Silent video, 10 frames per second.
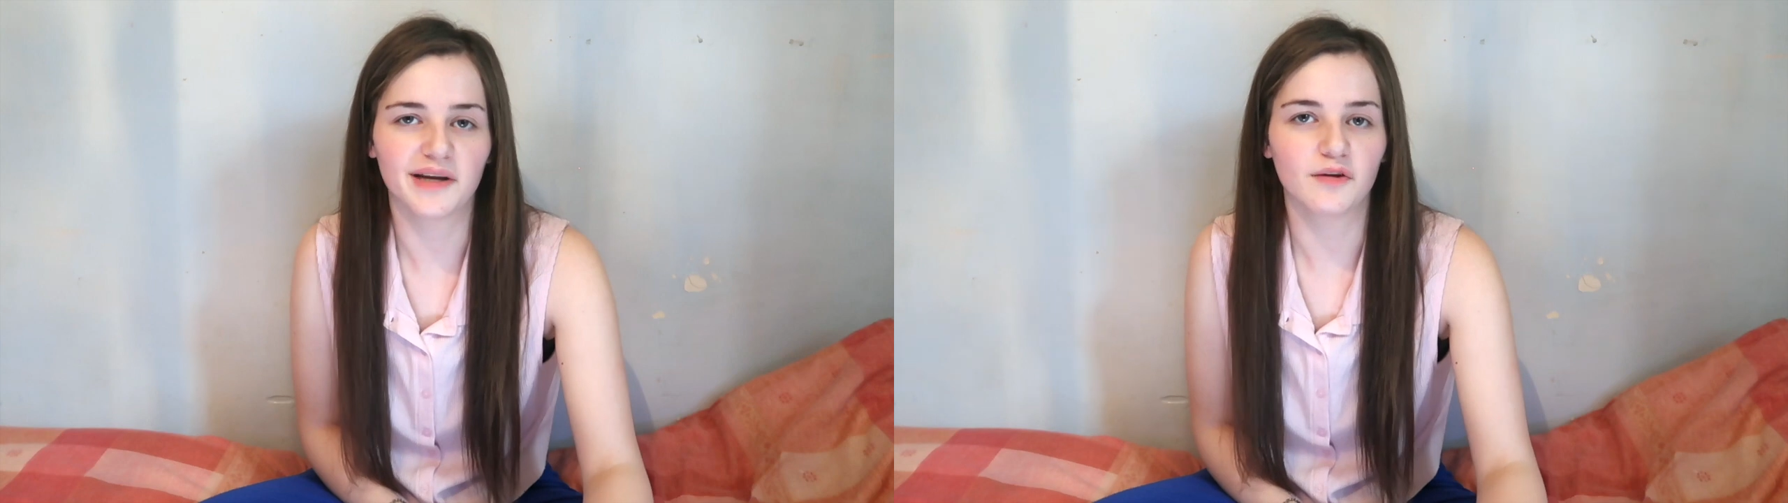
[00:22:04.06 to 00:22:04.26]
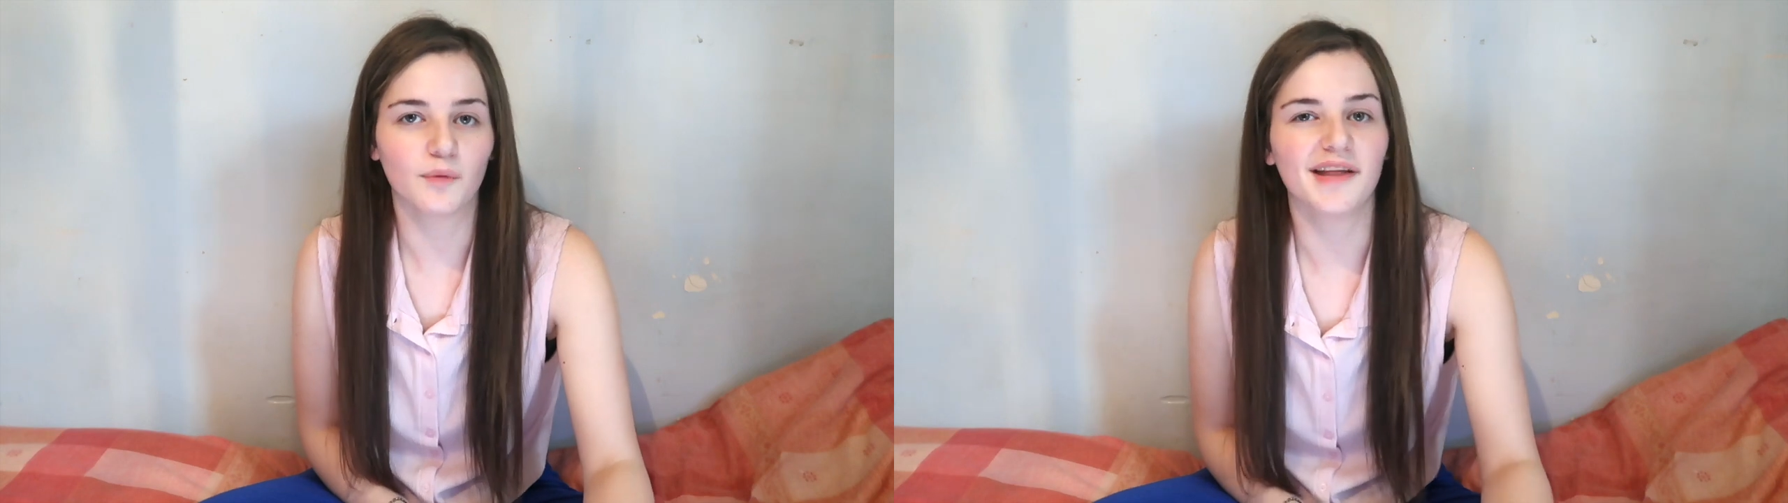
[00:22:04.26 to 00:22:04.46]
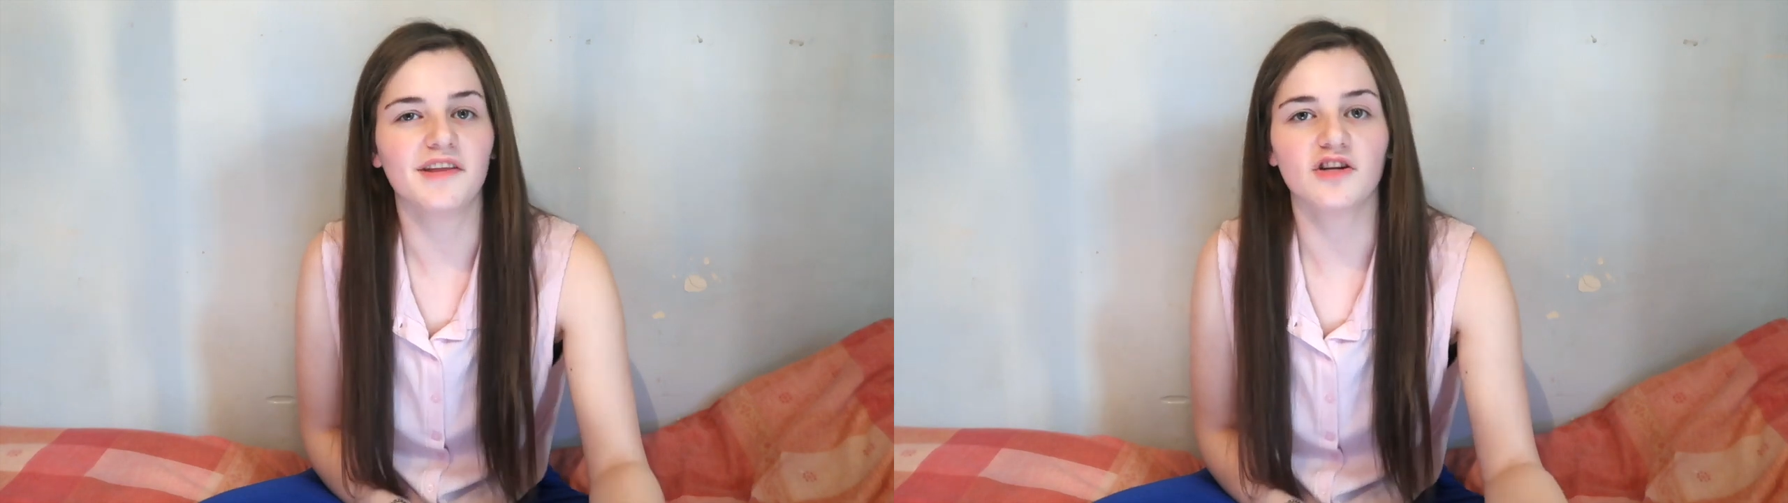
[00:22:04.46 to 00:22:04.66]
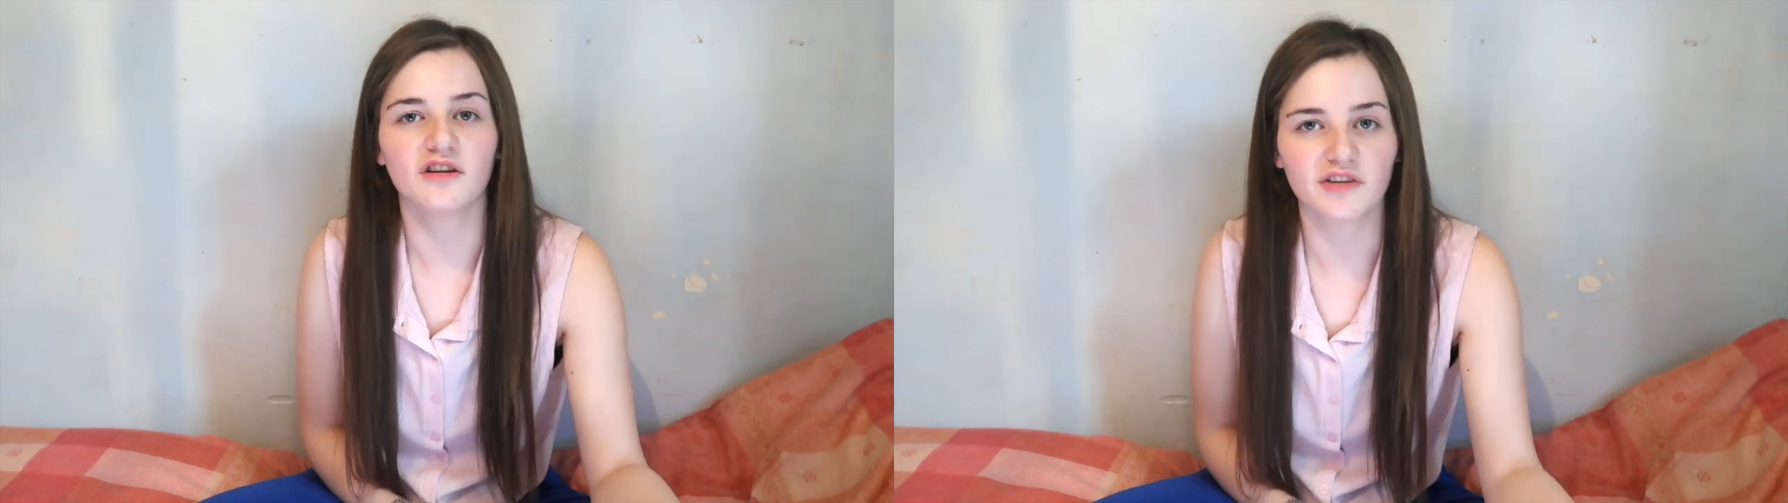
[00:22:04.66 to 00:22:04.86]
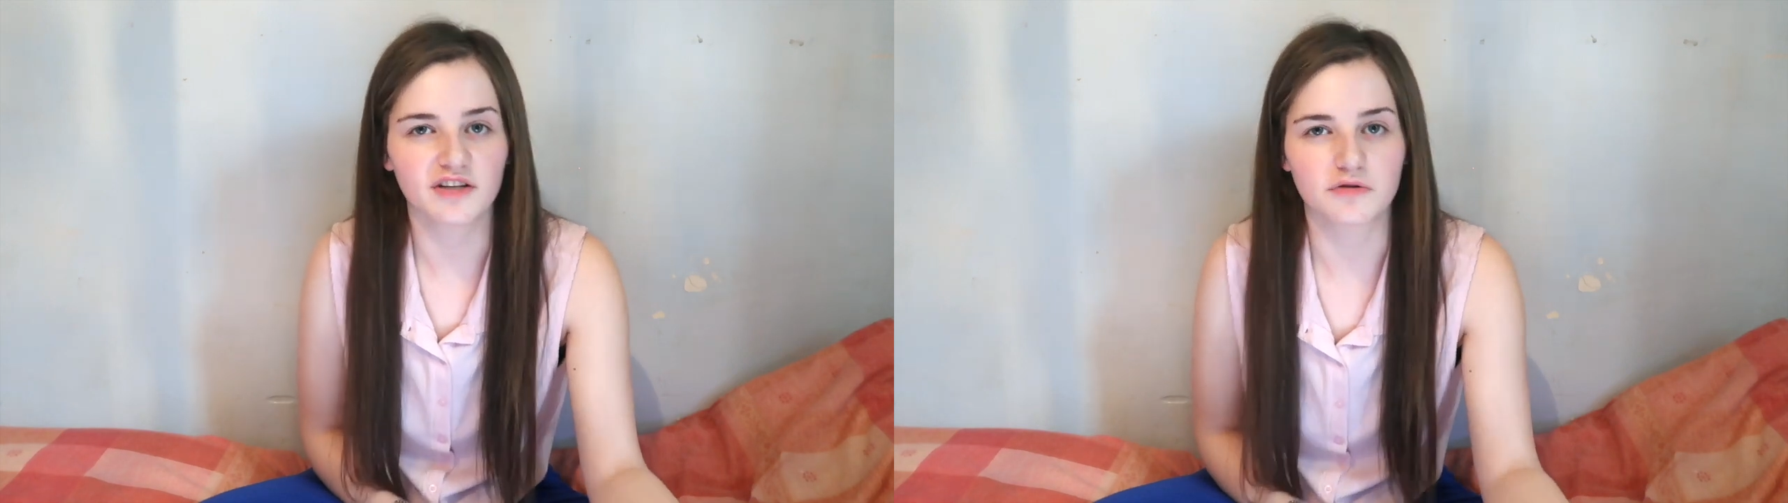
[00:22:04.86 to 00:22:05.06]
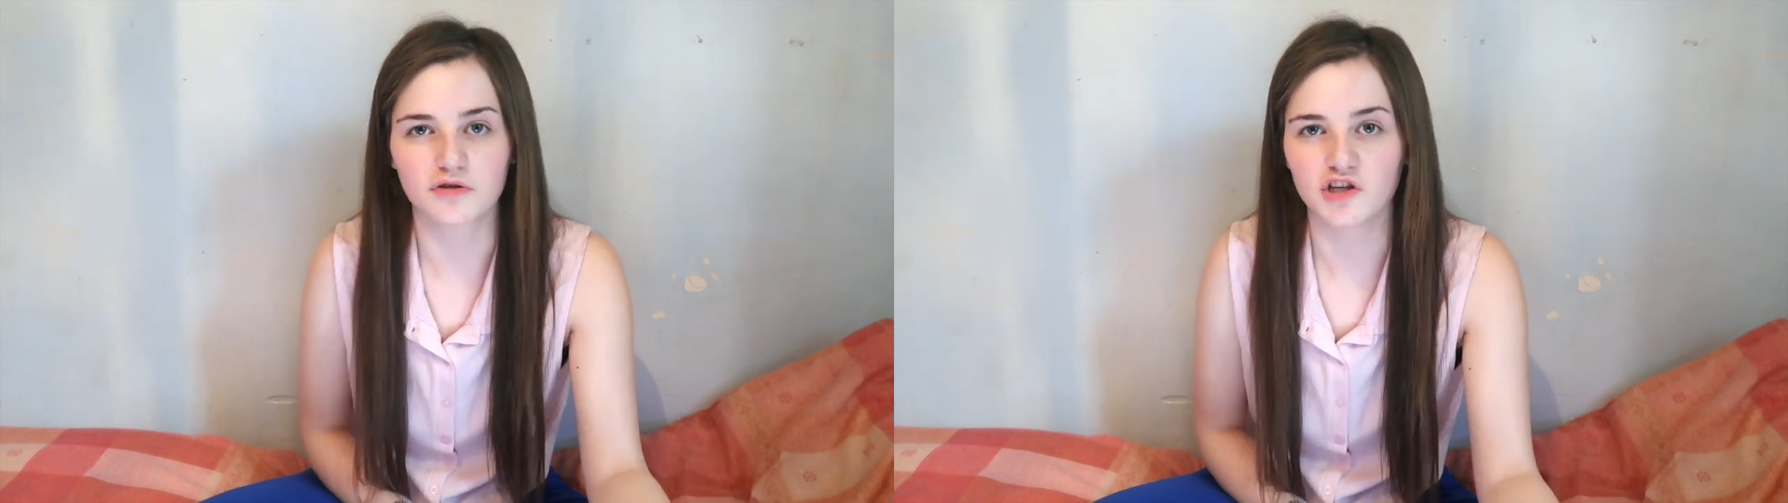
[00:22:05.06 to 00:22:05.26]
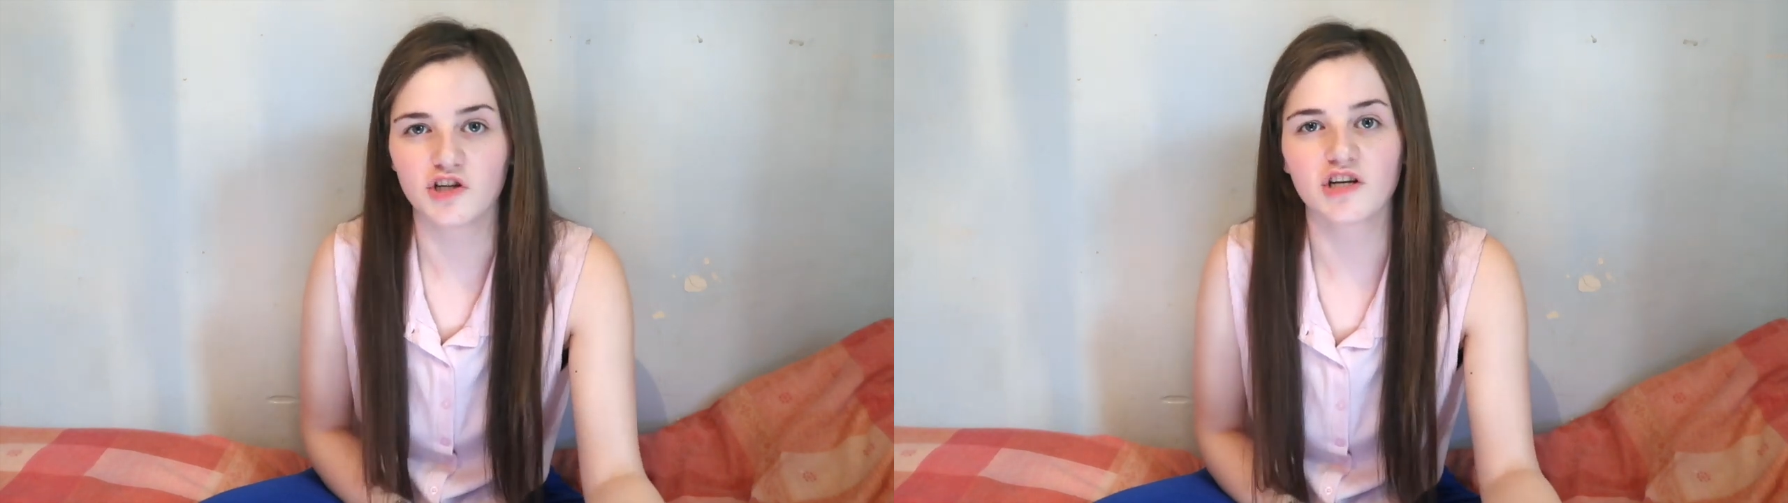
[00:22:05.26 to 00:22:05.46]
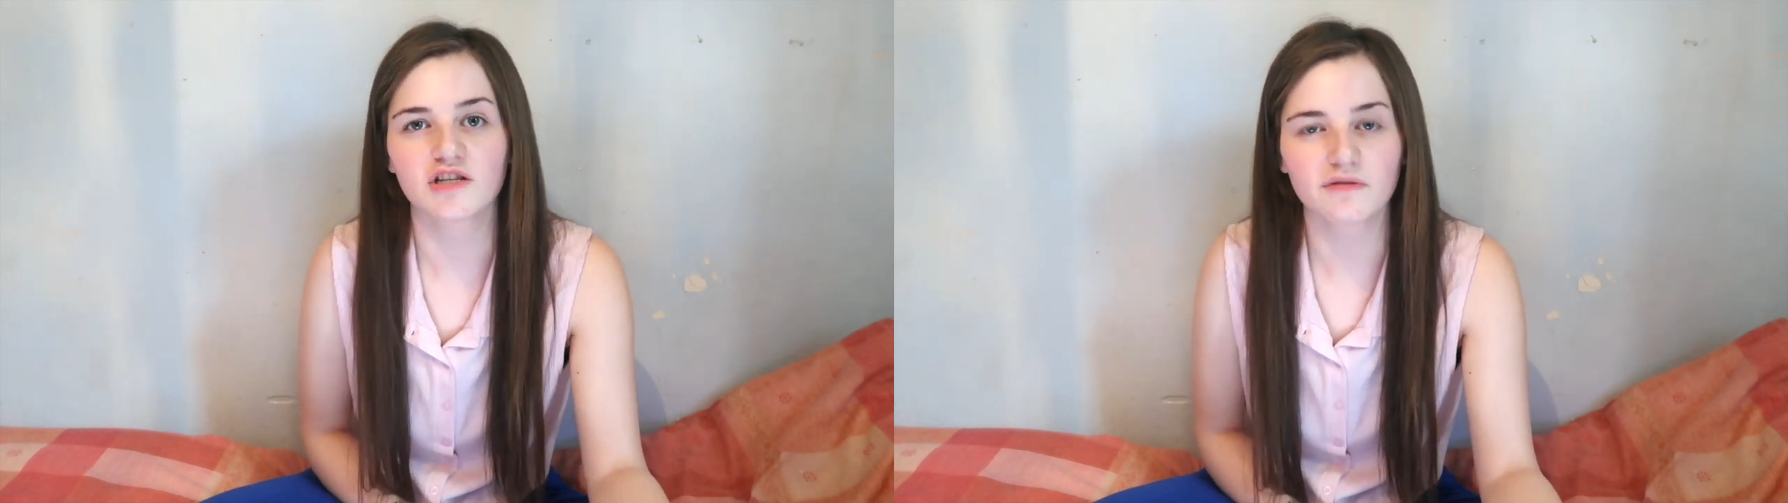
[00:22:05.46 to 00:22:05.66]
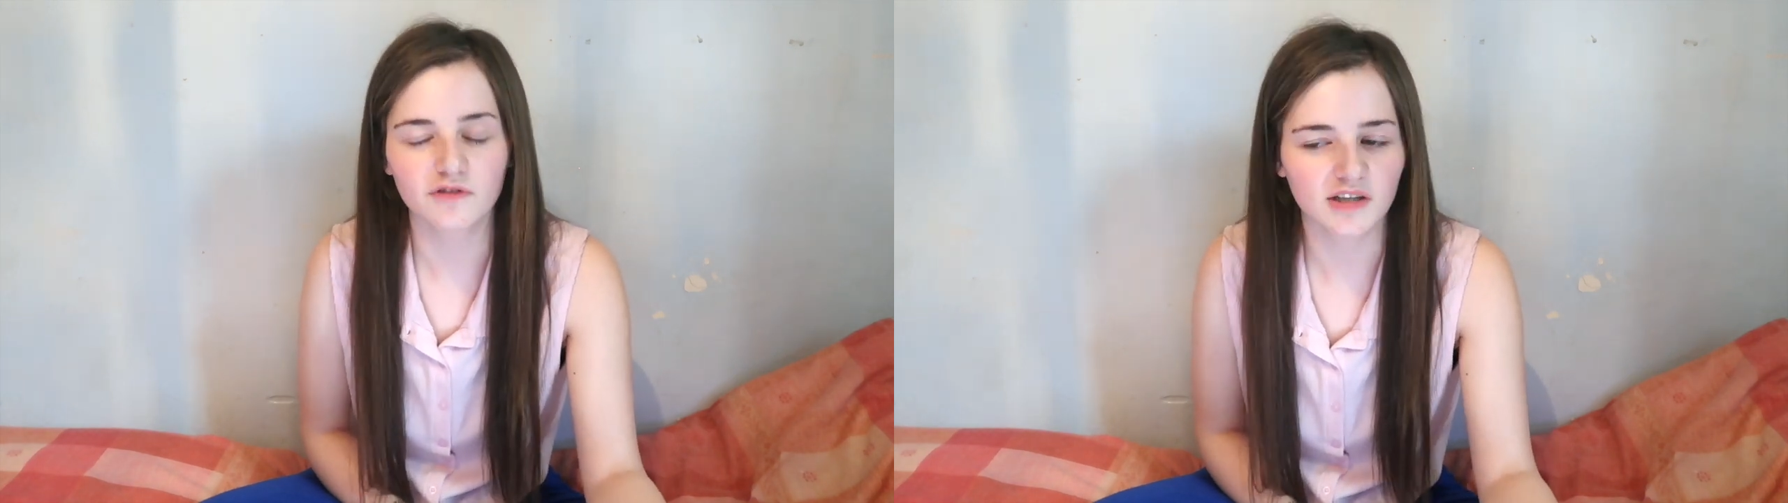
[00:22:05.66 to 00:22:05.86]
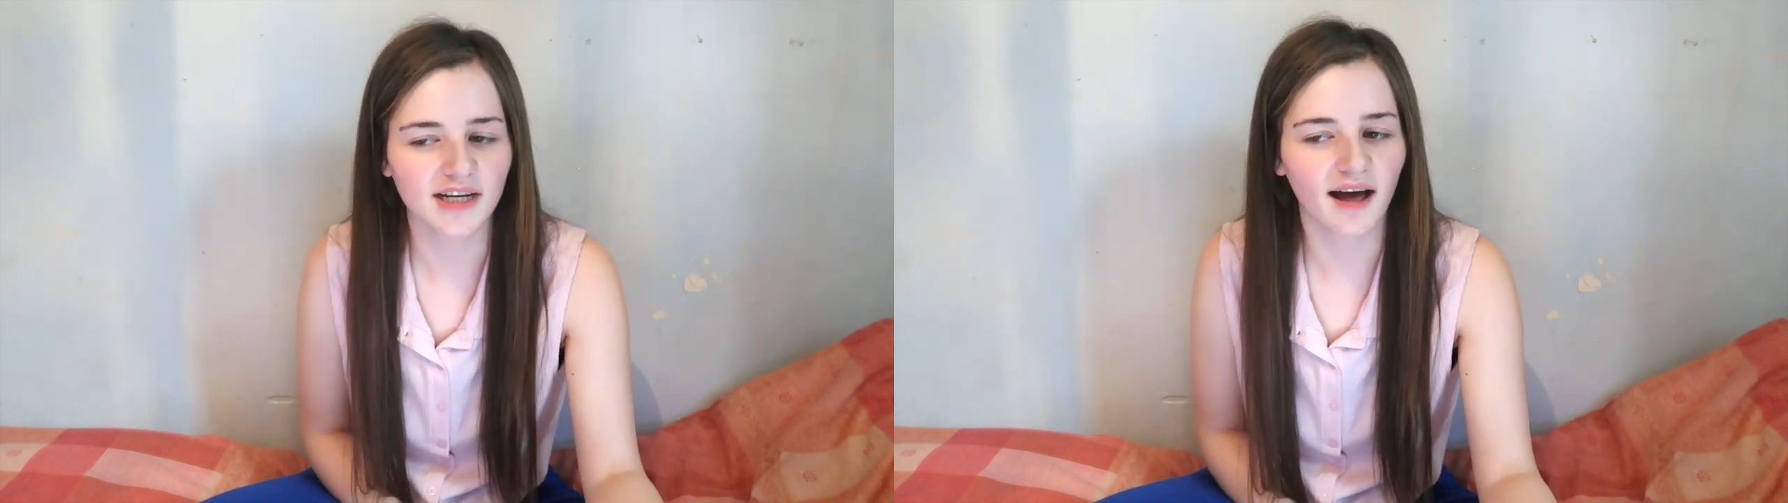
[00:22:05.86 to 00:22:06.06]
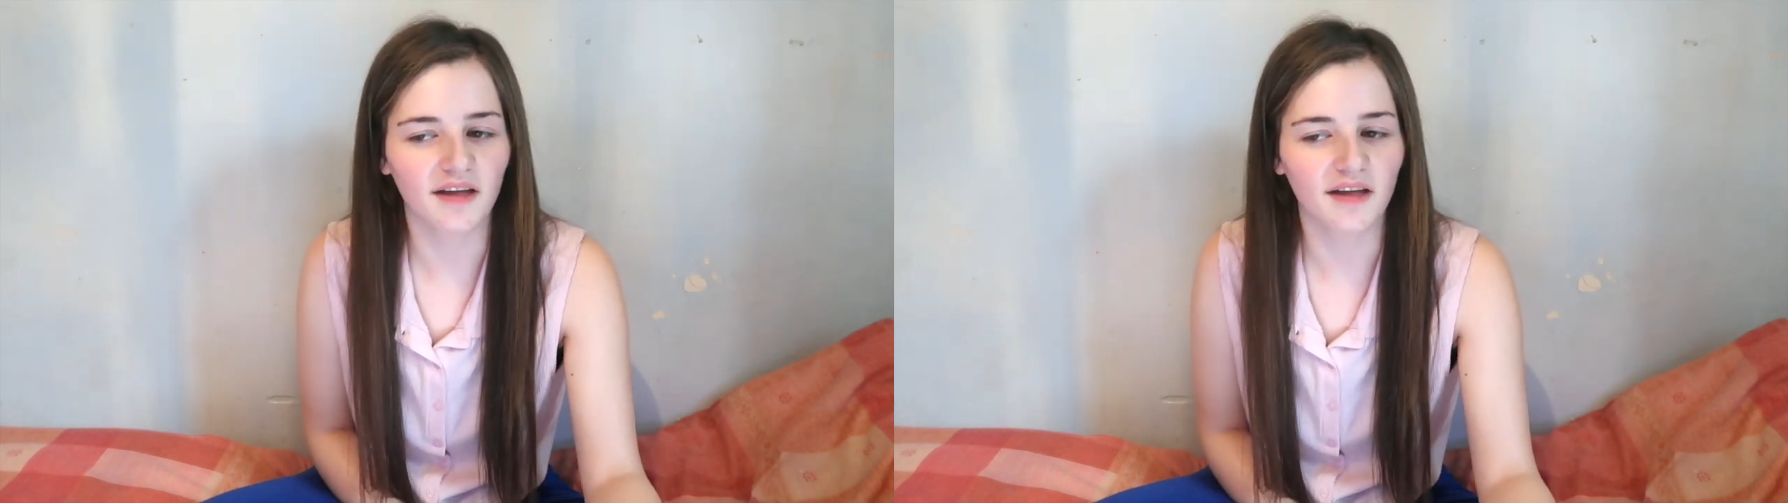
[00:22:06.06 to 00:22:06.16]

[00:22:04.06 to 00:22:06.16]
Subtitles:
it the way that Universal Studios have done it.